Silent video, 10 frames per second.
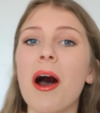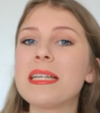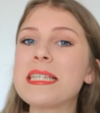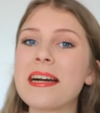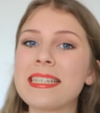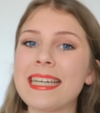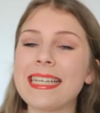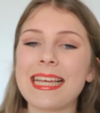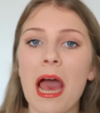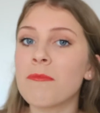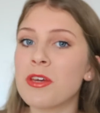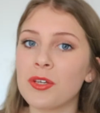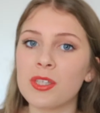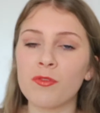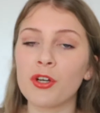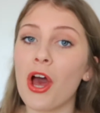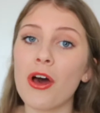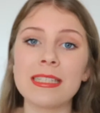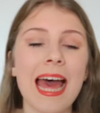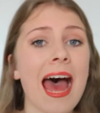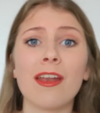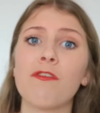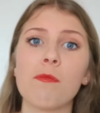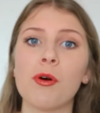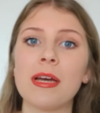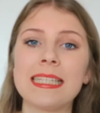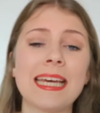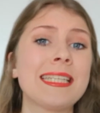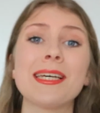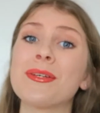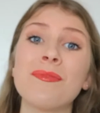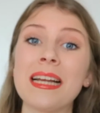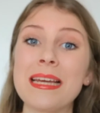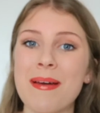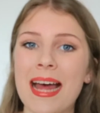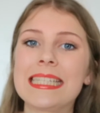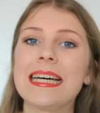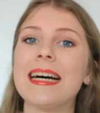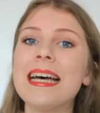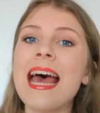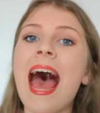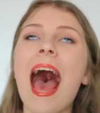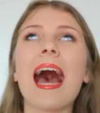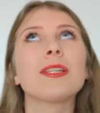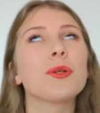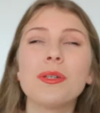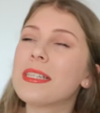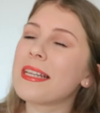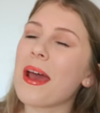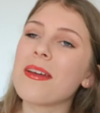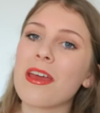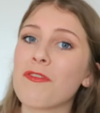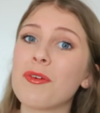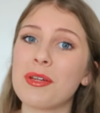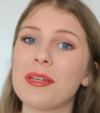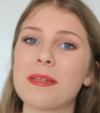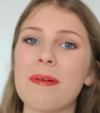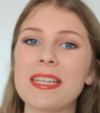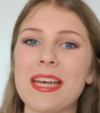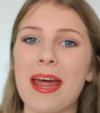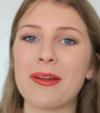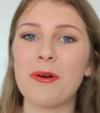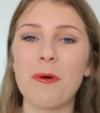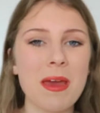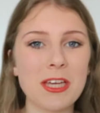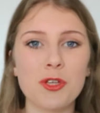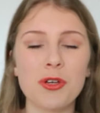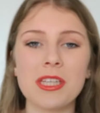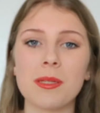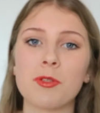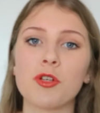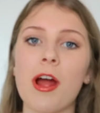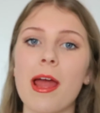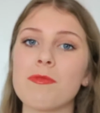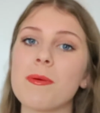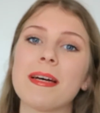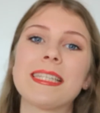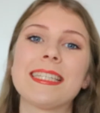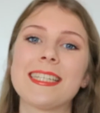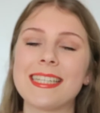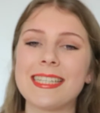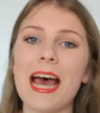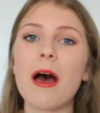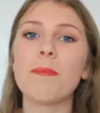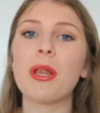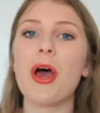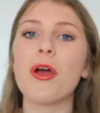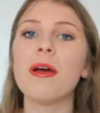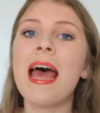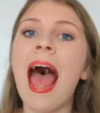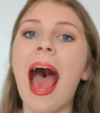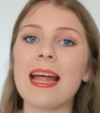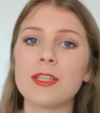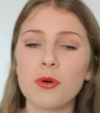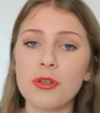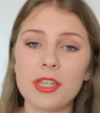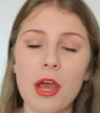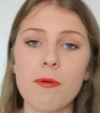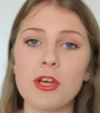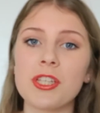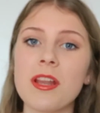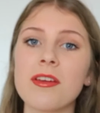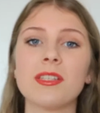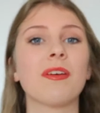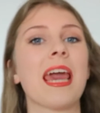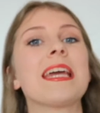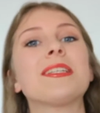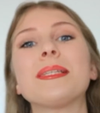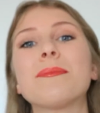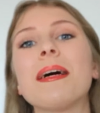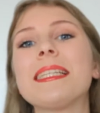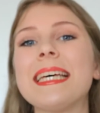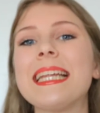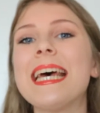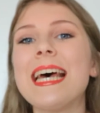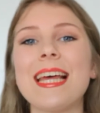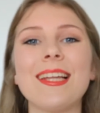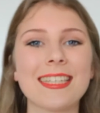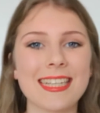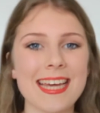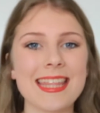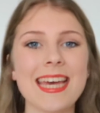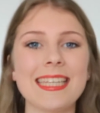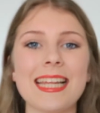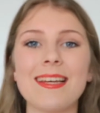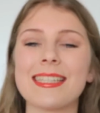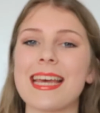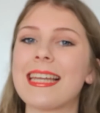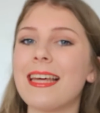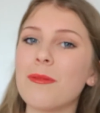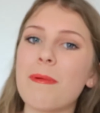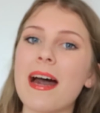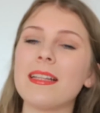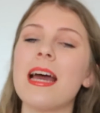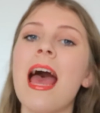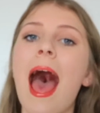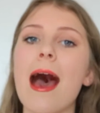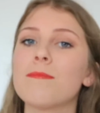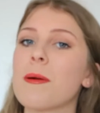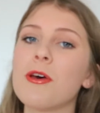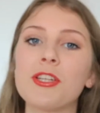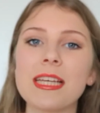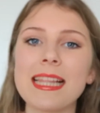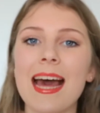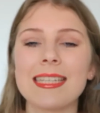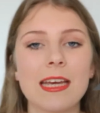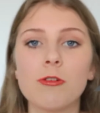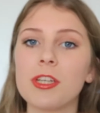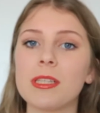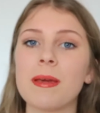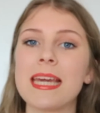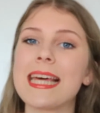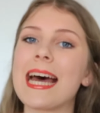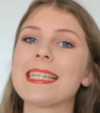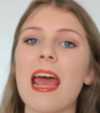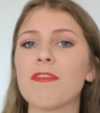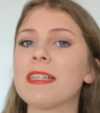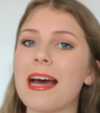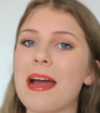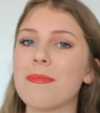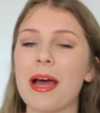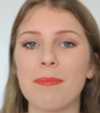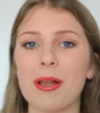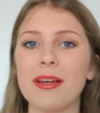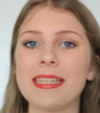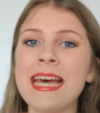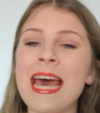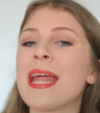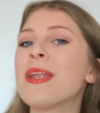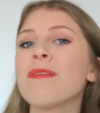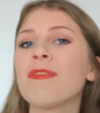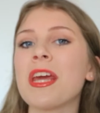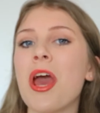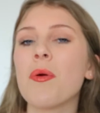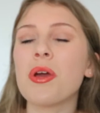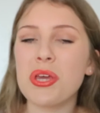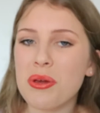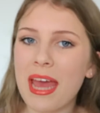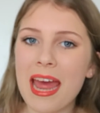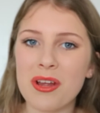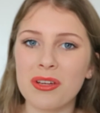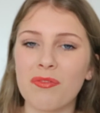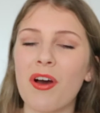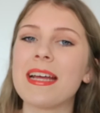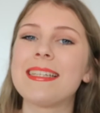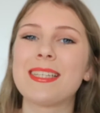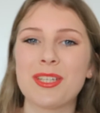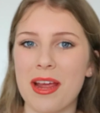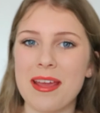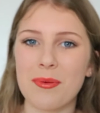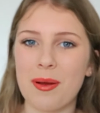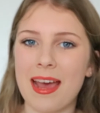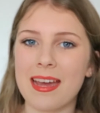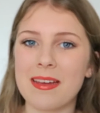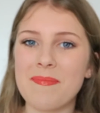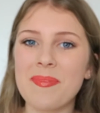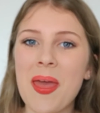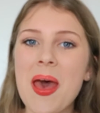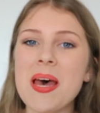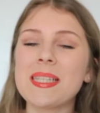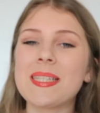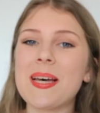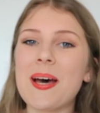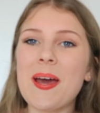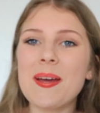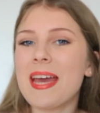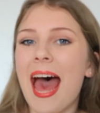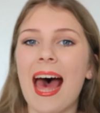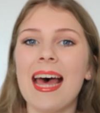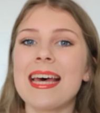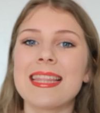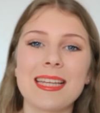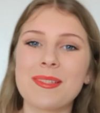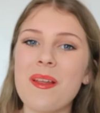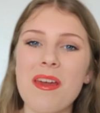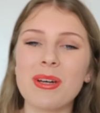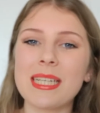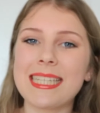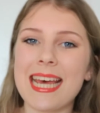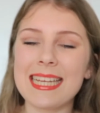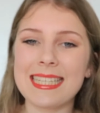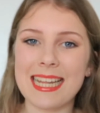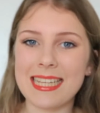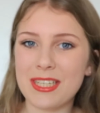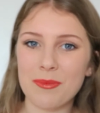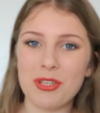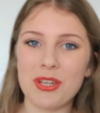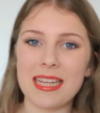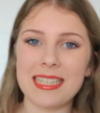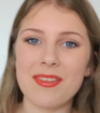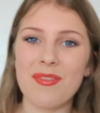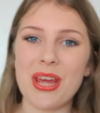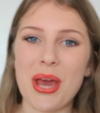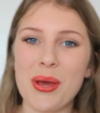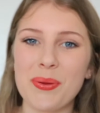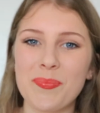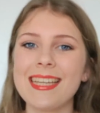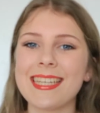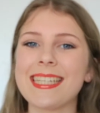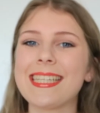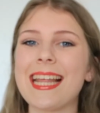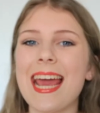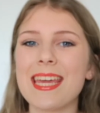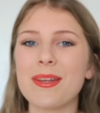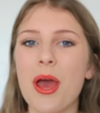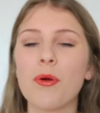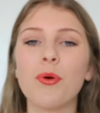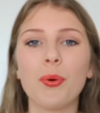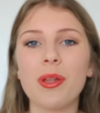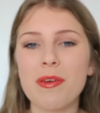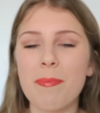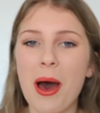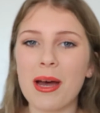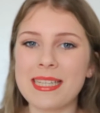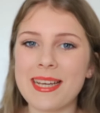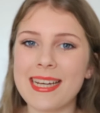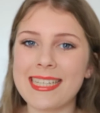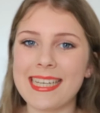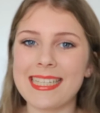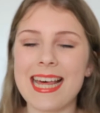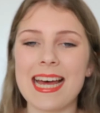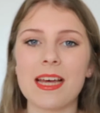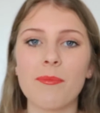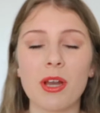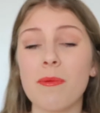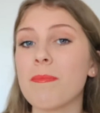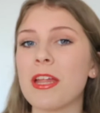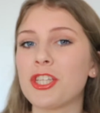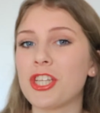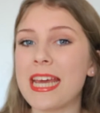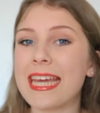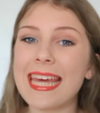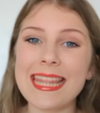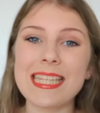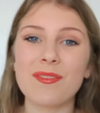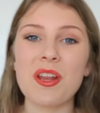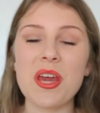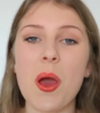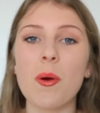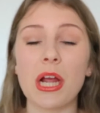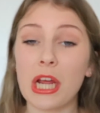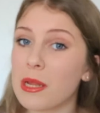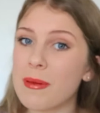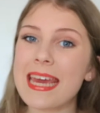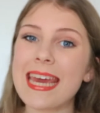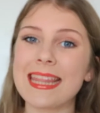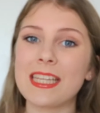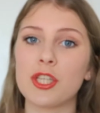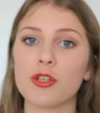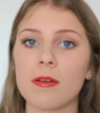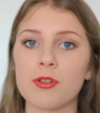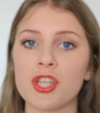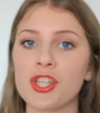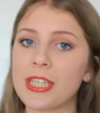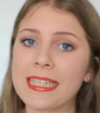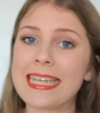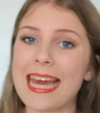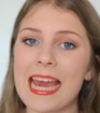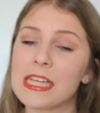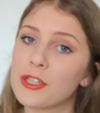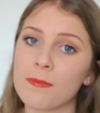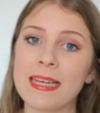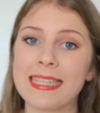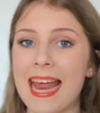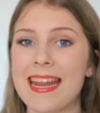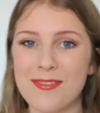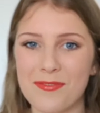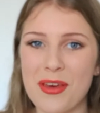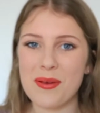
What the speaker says: party ideas can be used for girls and for boys. It doesn't really matter. And also, if you're new to my channel, make sure you subscribe. The button's just down below, and also push the notifications button. It looks like this, it looks like a little bell, and by pushing that it will just mean that every time I upload a new video you get notified straight away. So yeah, that's all I've got to say, so let's jump straight into the video. Just to let you know, all of the party ideas that I'm going to be mentioning in this video are going to be in the description, just in case you miss any of